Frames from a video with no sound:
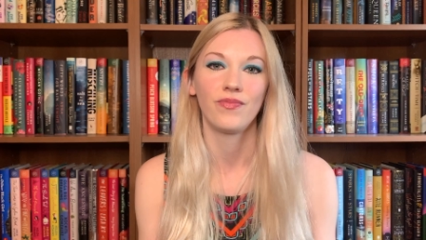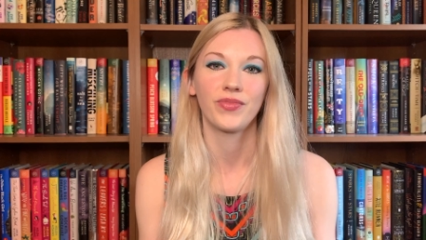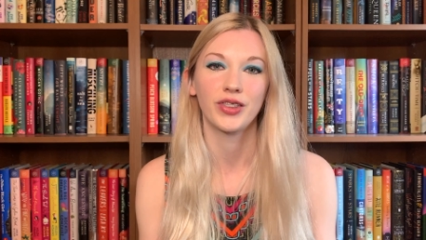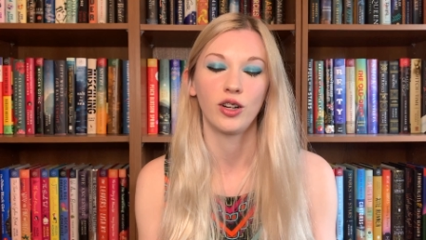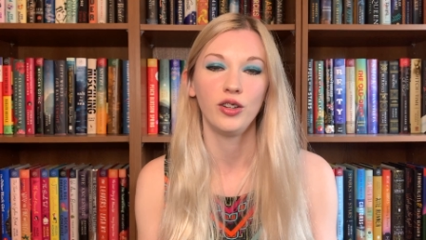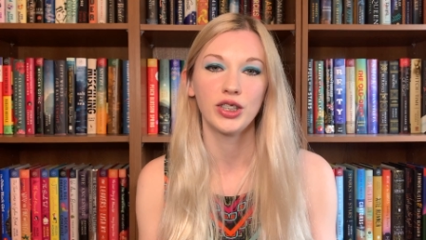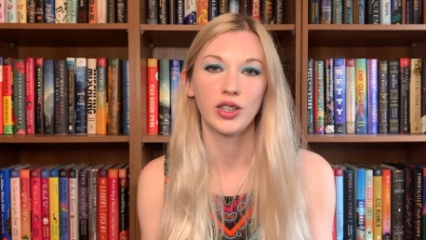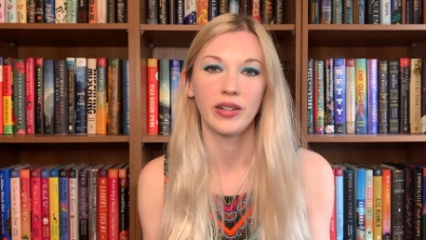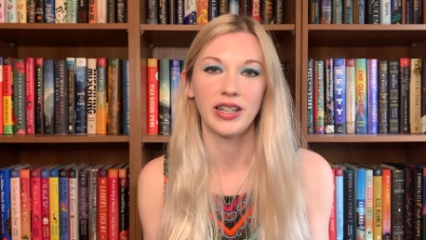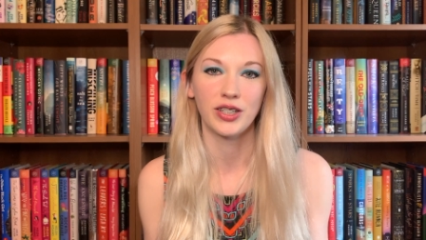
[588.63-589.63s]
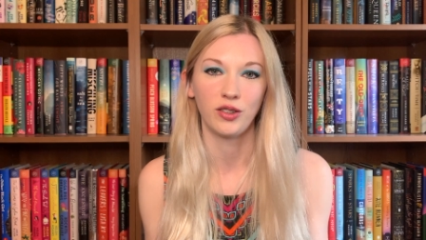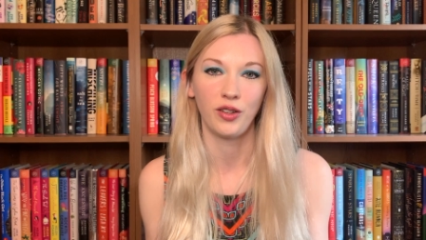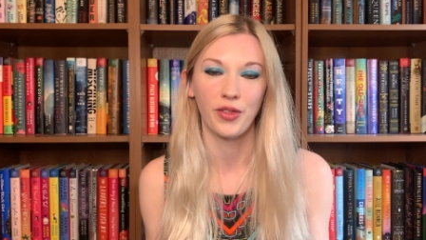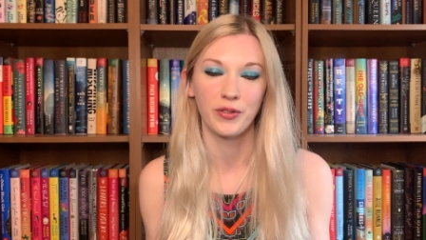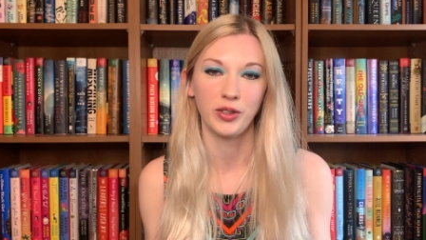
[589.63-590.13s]
The whole story is
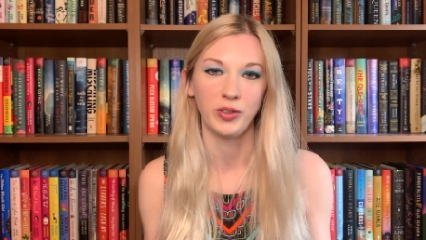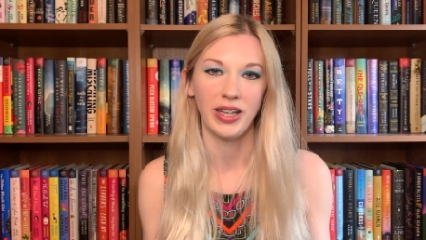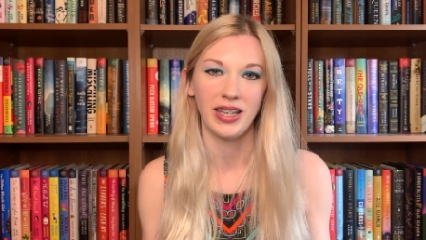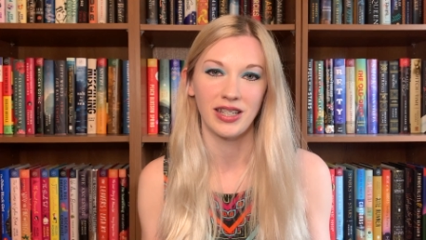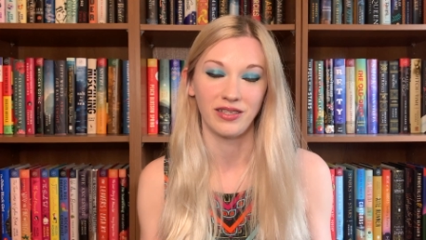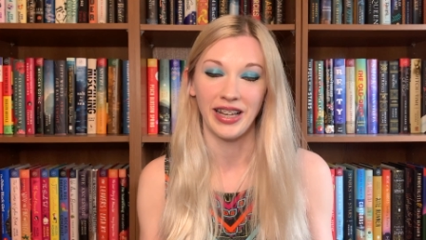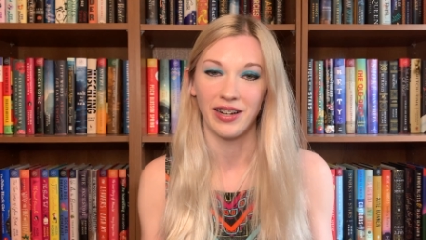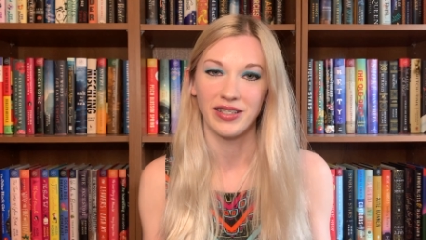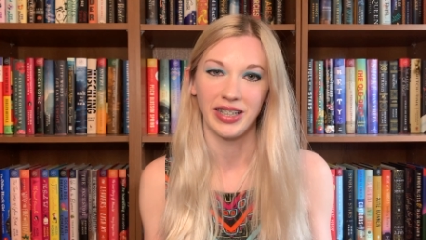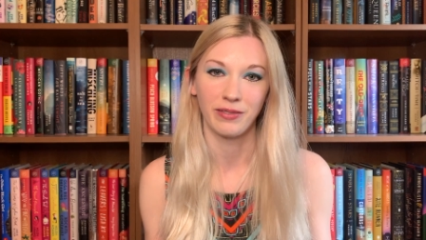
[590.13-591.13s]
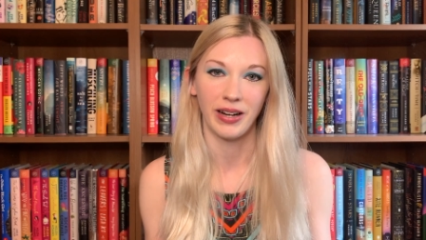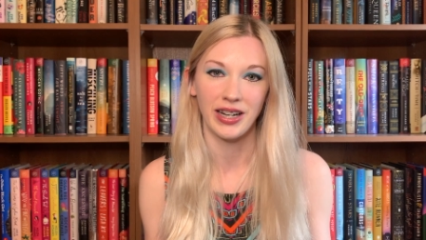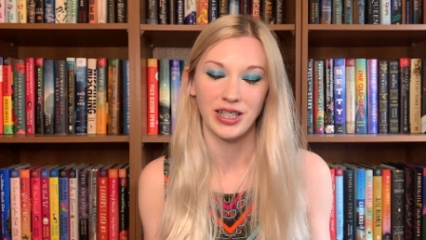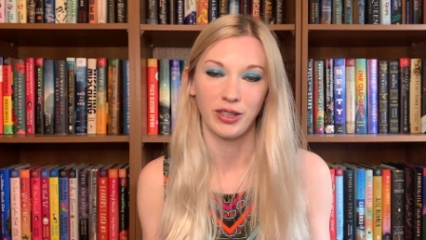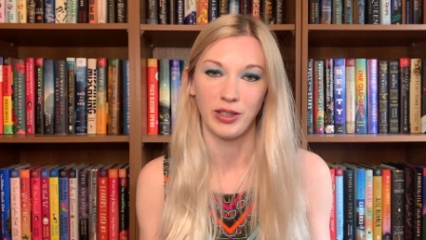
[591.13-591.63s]
told through his letters that he
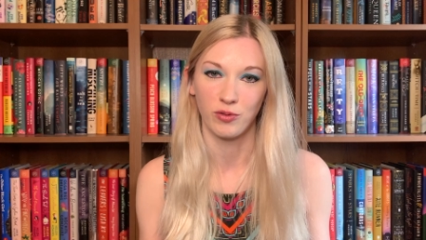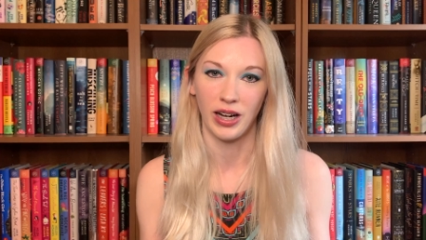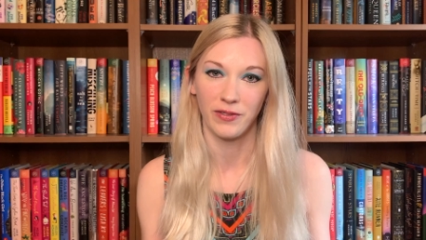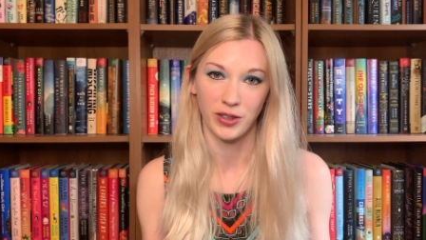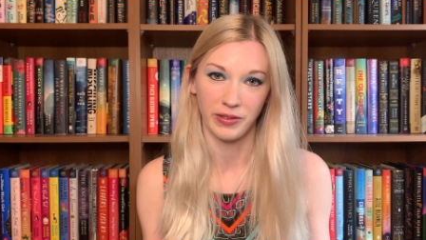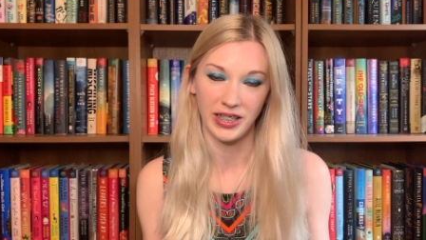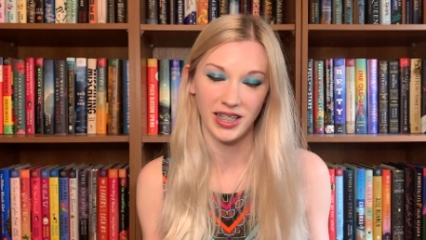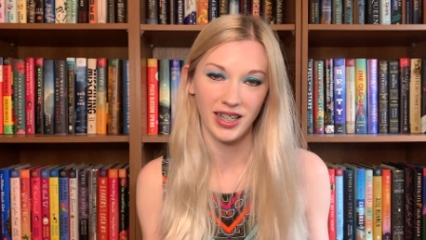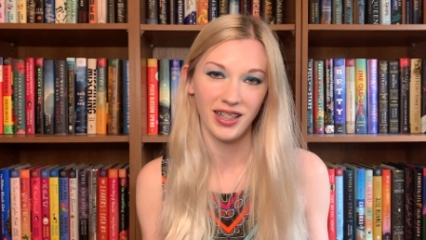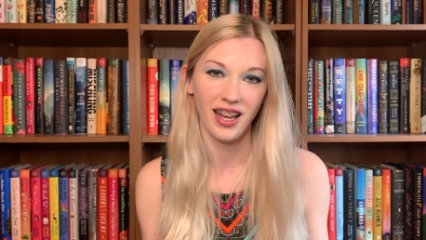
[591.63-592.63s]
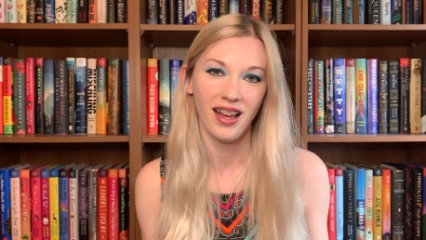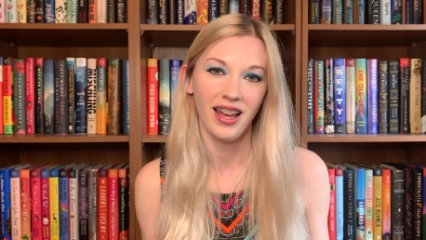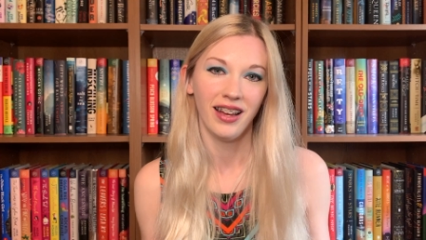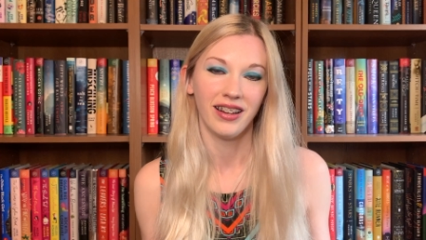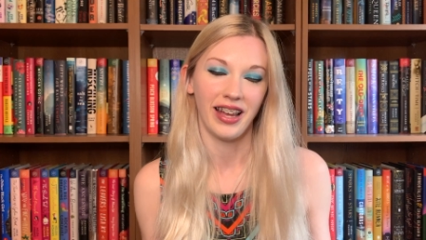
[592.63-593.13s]
writes to his wife, Teresa,
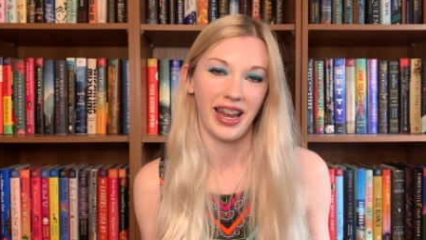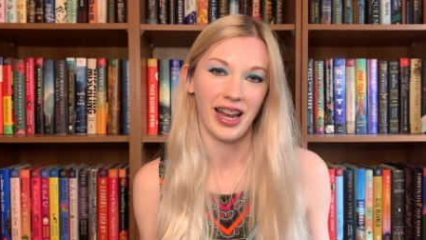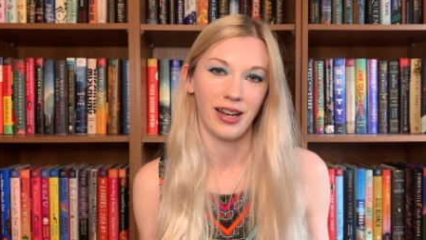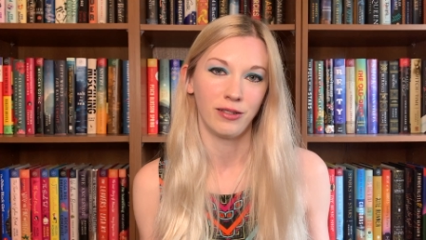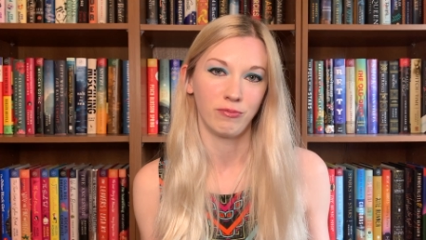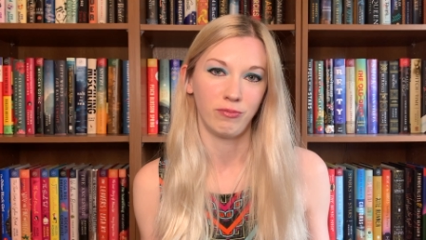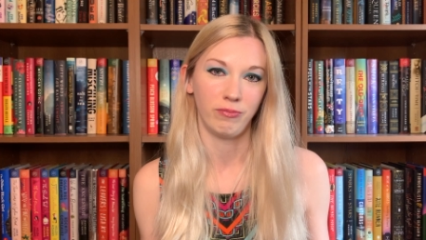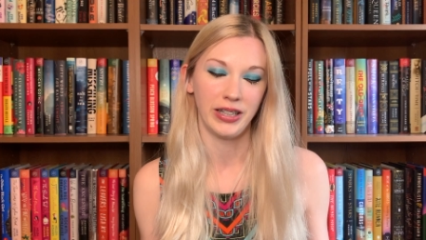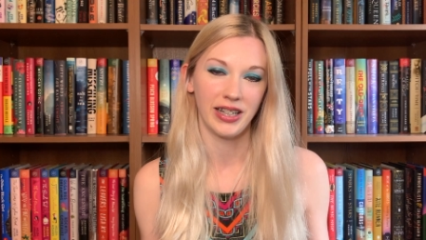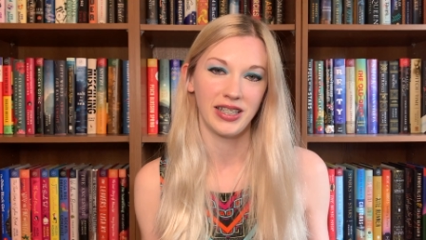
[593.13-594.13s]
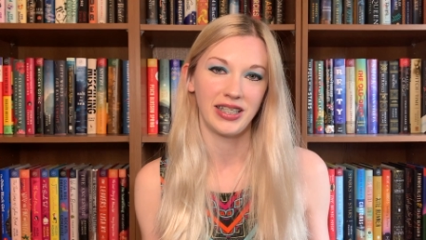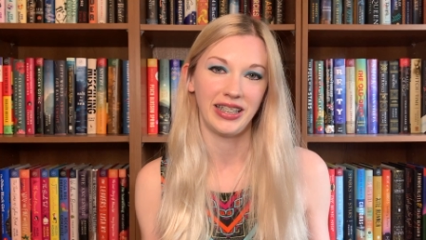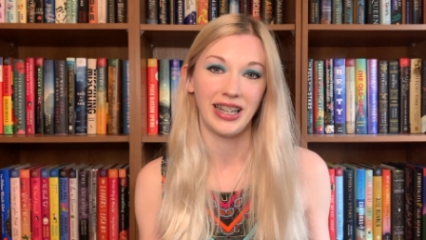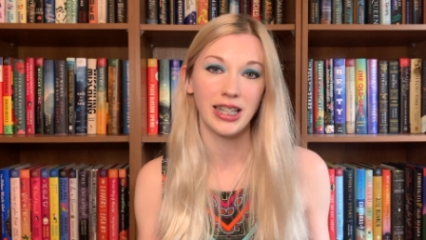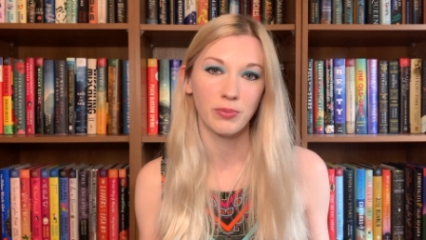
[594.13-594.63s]
and we get to
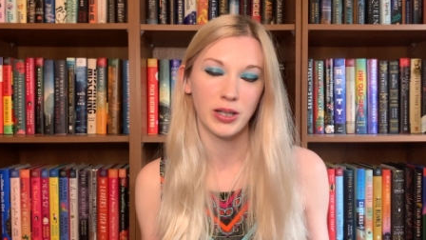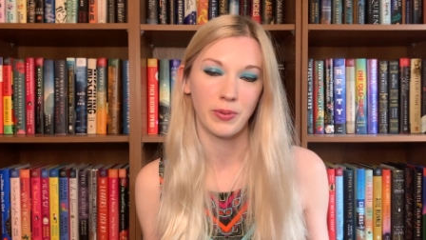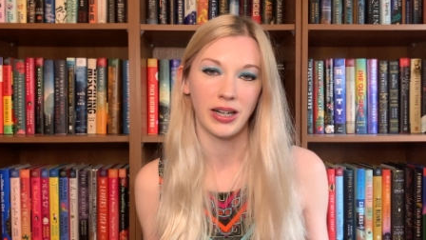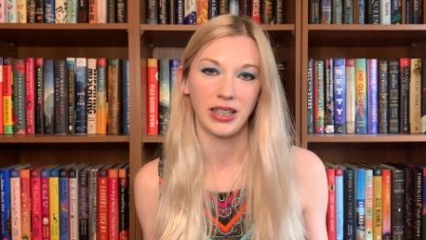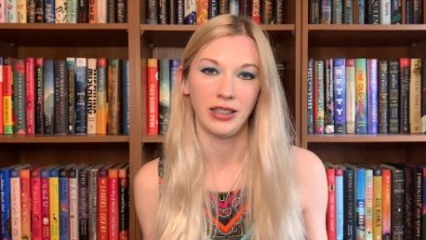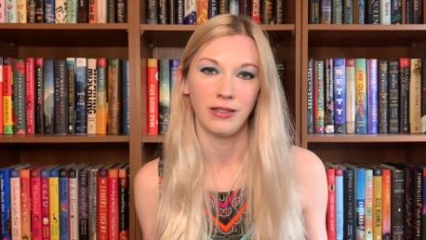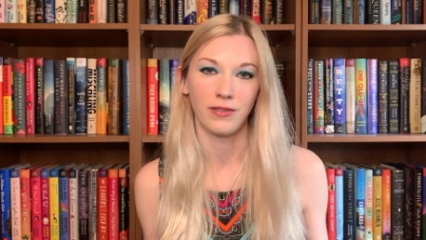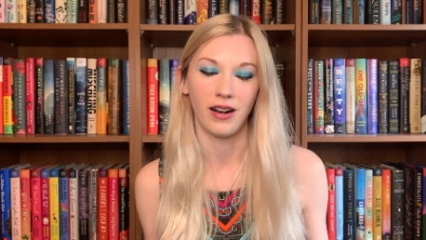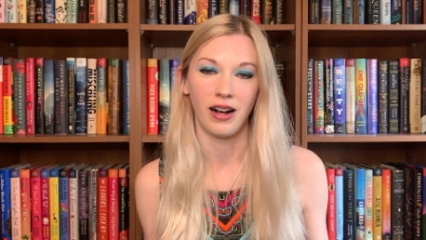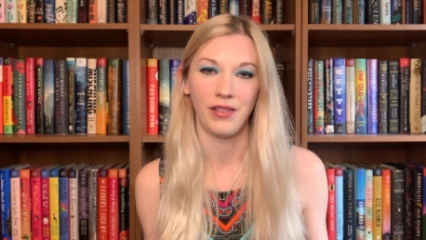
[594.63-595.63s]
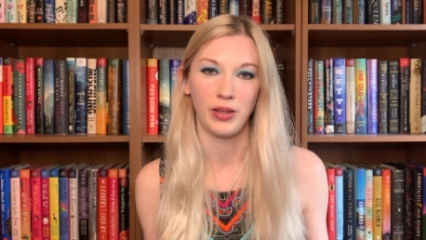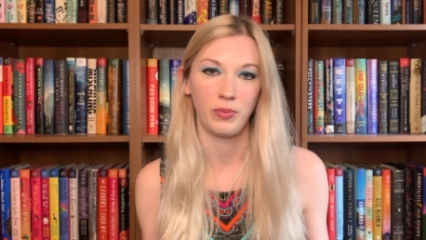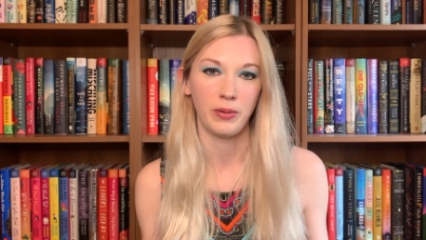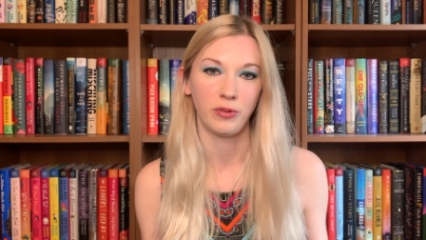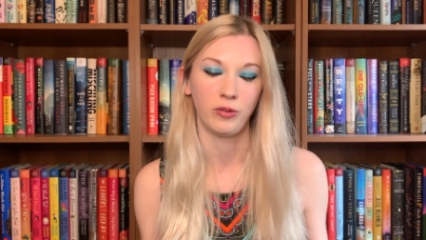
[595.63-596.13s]
see his perspective on the
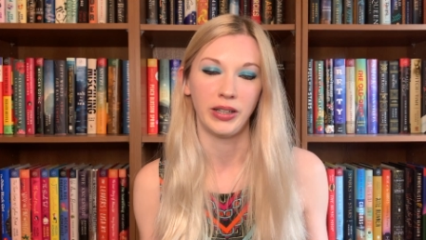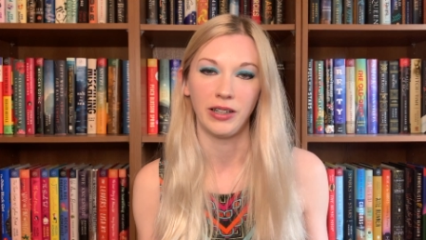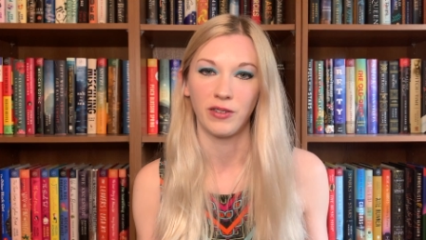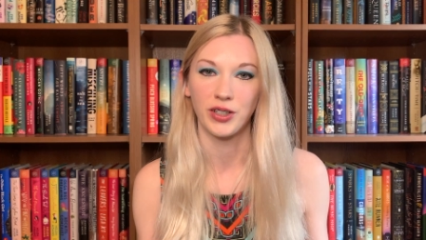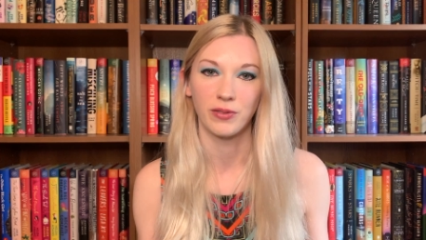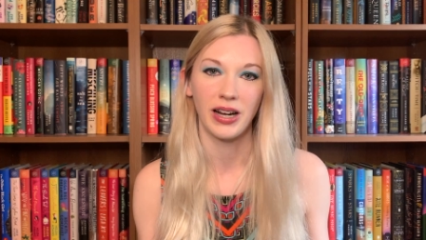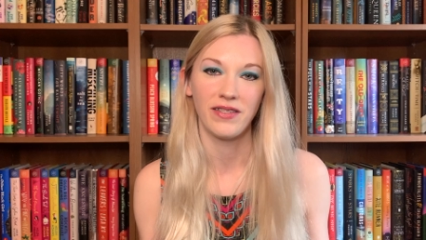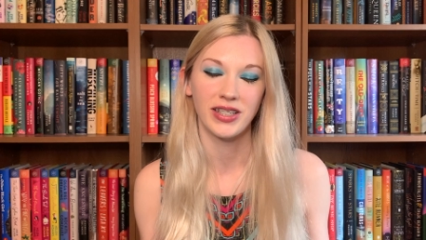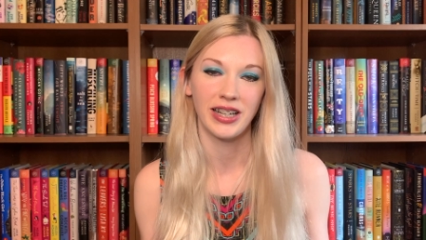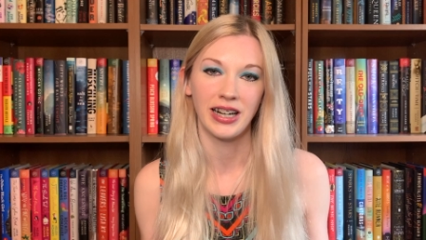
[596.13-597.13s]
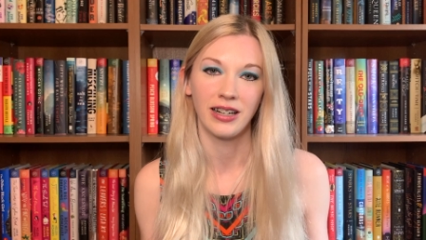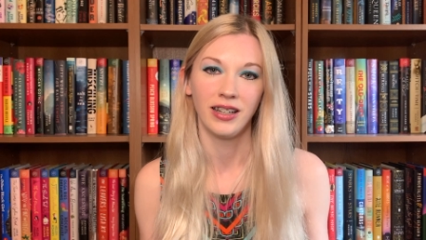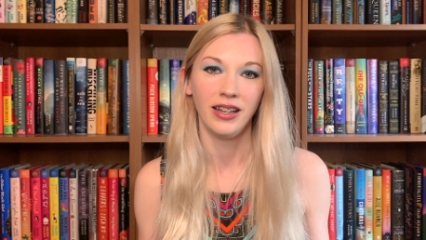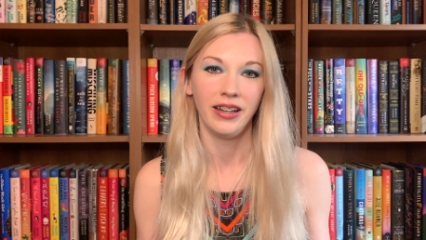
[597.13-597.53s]
people when he first arrives there.